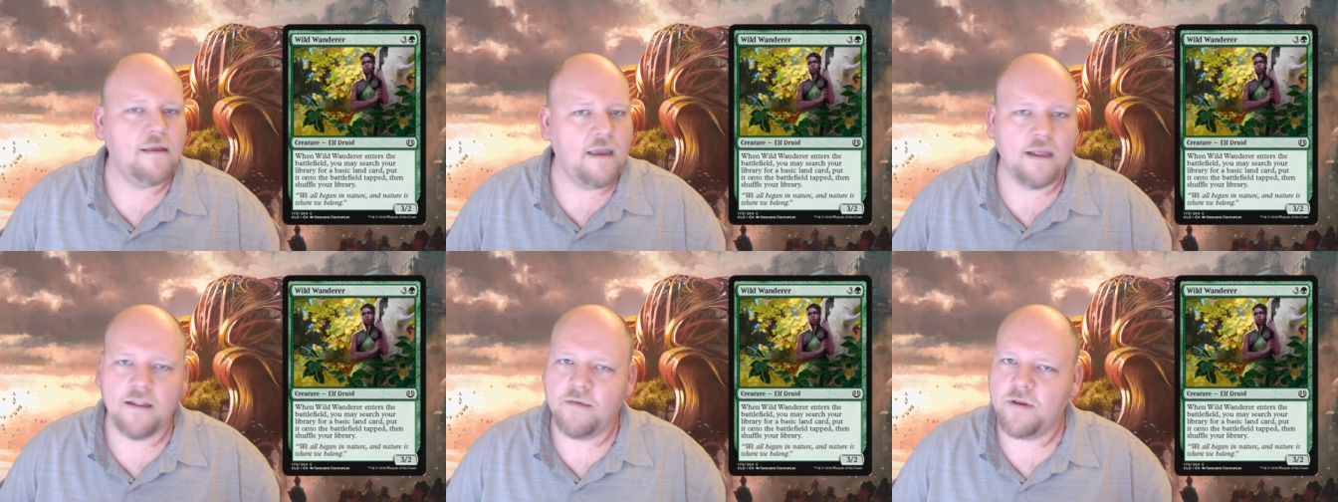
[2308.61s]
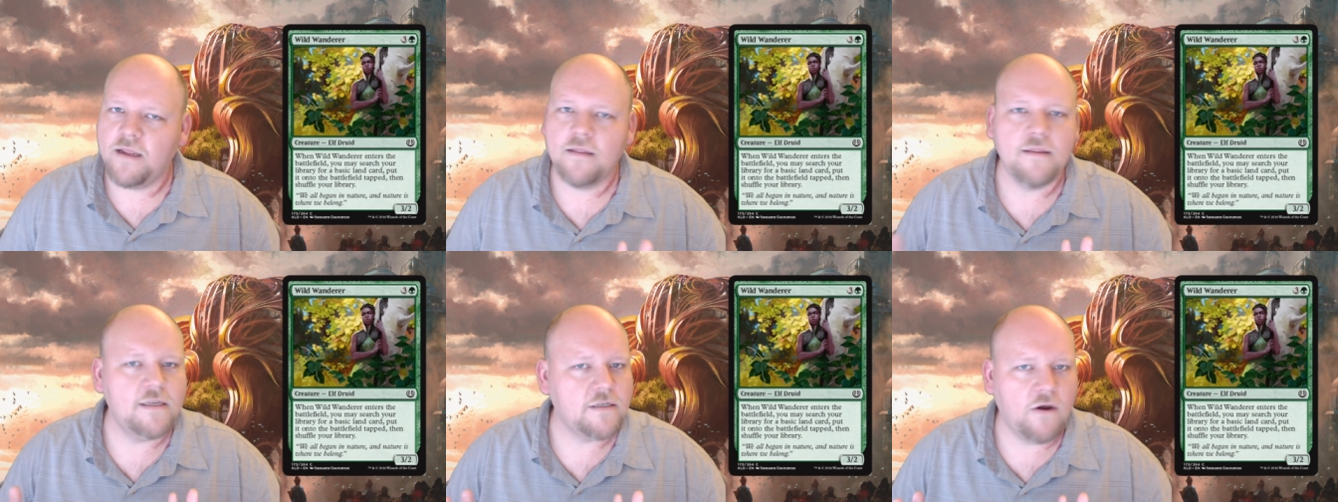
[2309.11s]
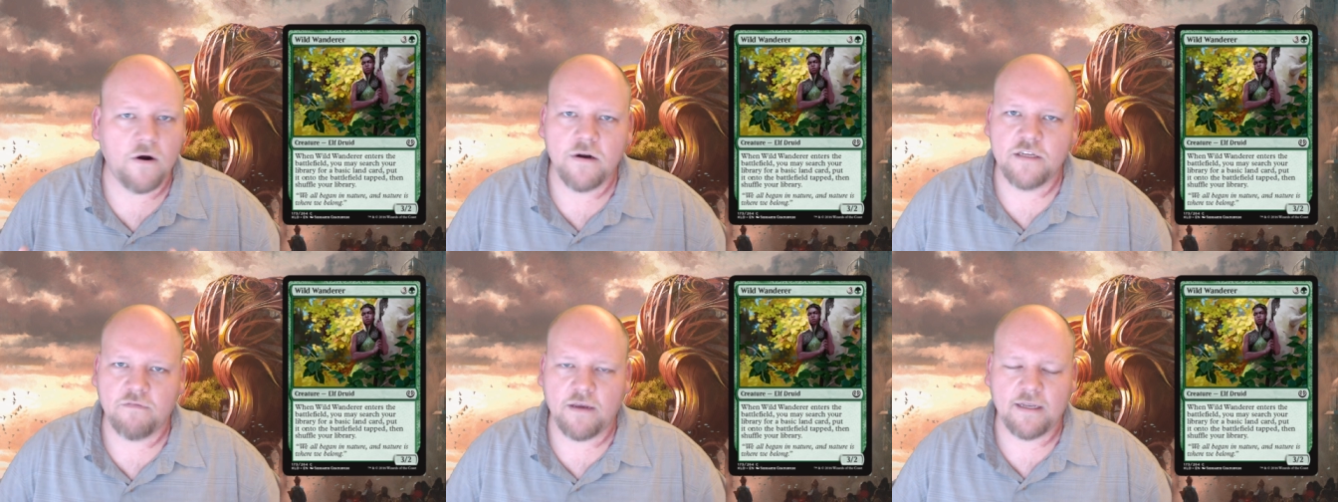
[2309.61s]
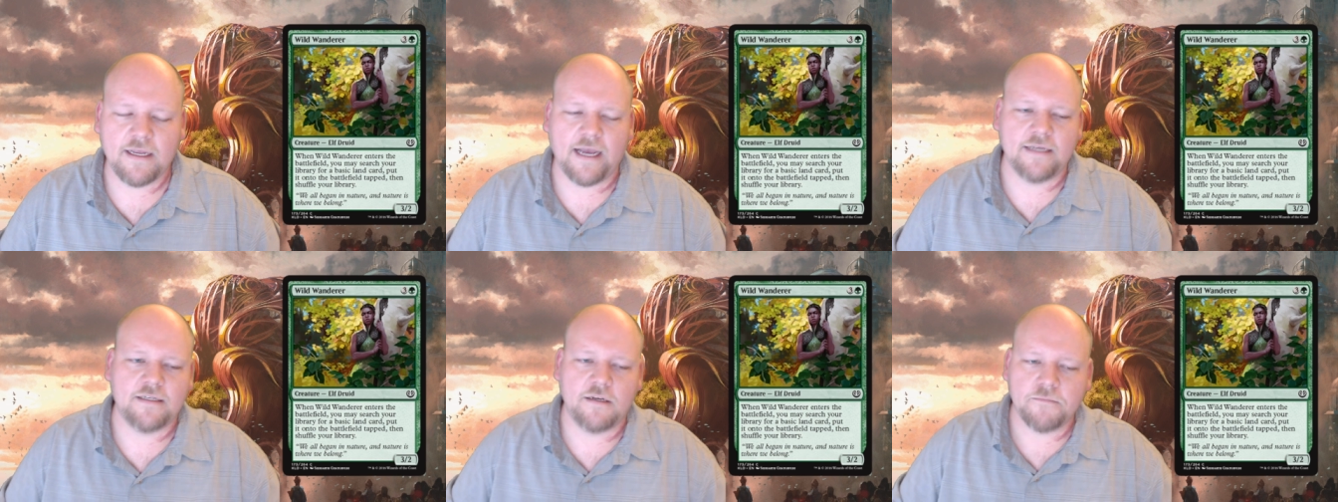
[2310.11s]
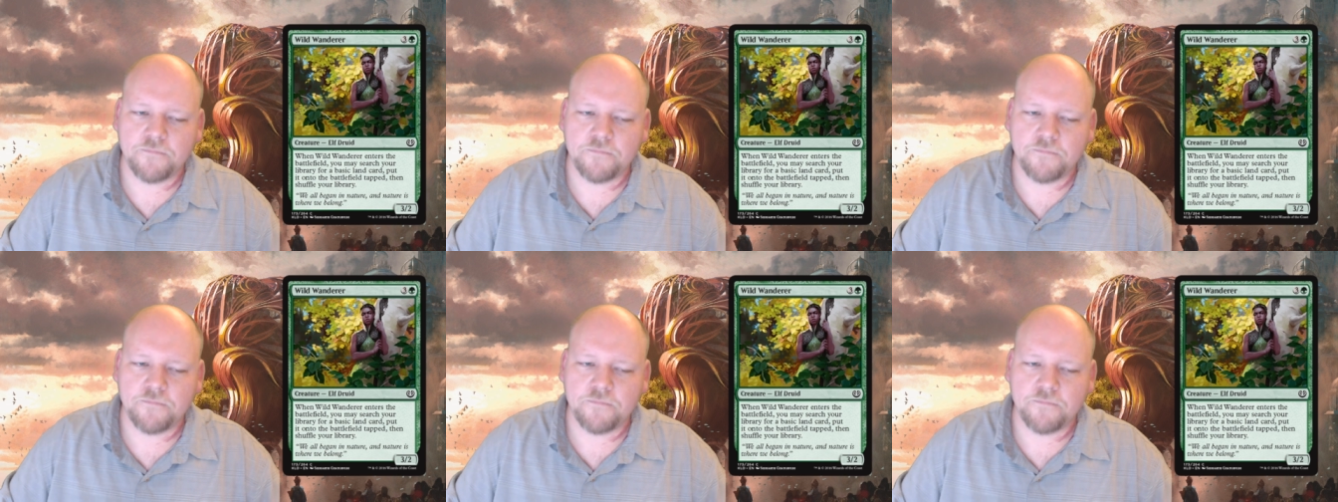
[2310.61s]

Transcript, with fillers: In limited, this card is fantastic.